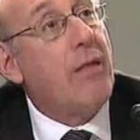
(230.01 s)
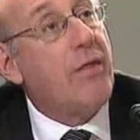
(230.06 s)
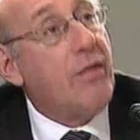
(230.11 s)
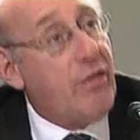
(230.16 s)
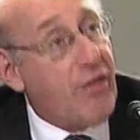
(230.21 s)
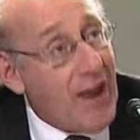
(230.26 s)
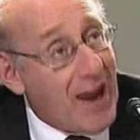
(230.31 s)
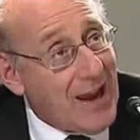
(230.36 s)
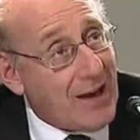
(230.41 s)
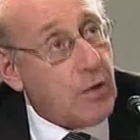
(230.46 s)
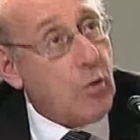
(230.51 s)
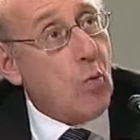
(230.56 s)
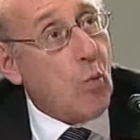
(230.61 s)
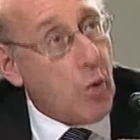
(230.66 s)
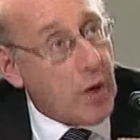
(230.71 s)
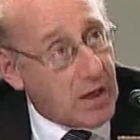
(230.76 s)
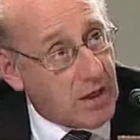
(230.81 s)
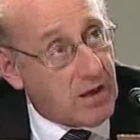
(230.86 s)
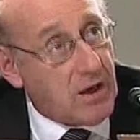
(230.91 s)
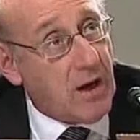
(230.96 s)
then
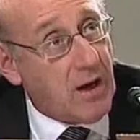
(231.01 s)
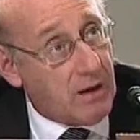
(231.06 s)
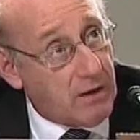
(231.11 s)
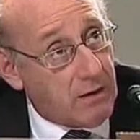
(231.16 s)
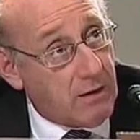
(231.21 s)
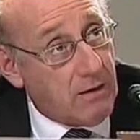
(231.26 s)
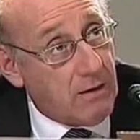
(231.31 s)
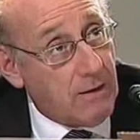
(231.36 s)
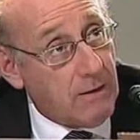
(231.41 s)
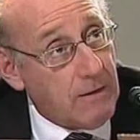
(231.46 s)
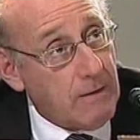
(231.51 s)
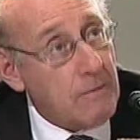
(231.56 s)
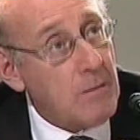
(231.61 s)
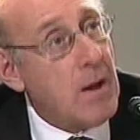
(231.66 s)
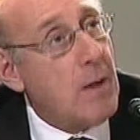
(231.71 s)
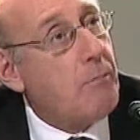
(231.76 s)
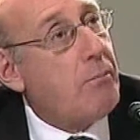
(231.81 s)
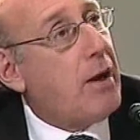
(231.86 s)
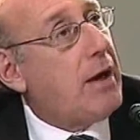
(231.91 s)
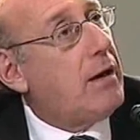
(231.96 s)
we did.
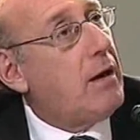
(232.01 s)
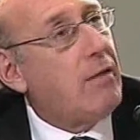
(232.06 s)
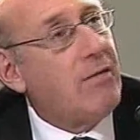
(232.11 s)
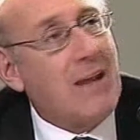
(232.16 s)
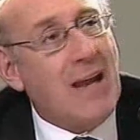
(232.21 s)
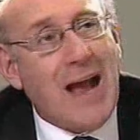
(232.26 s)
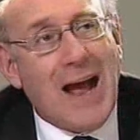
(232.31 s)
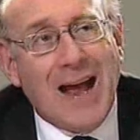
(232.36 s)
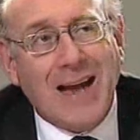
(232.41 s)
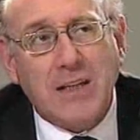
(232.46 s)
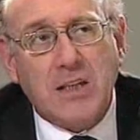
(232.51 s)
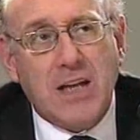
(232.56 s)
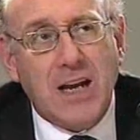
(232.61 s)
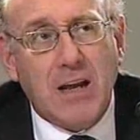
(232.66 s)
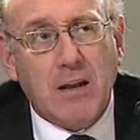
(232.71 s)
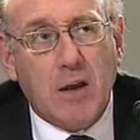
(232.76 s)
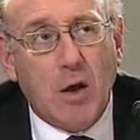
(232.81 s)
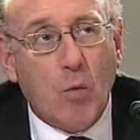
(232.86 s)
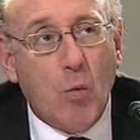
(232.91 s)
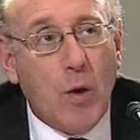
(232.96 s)
Well, but the
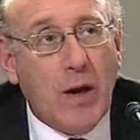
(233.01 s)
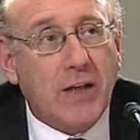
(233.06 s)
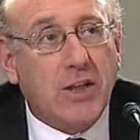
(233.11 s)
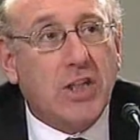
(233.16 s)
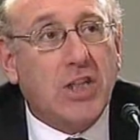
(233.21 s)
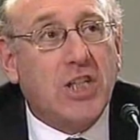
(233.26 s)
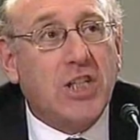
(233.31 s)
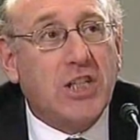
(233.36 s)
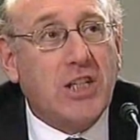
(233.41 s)
idea that we've